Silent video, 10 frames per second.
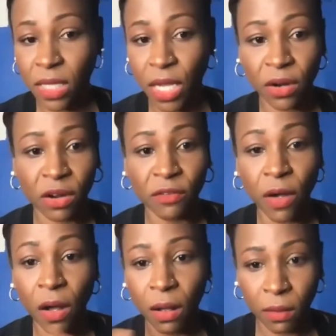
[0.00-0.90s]
care of
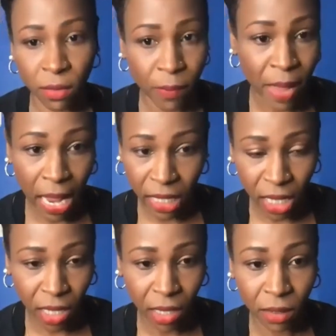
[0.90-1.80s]
all the back
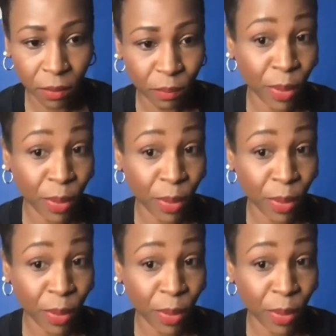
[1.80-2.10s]
end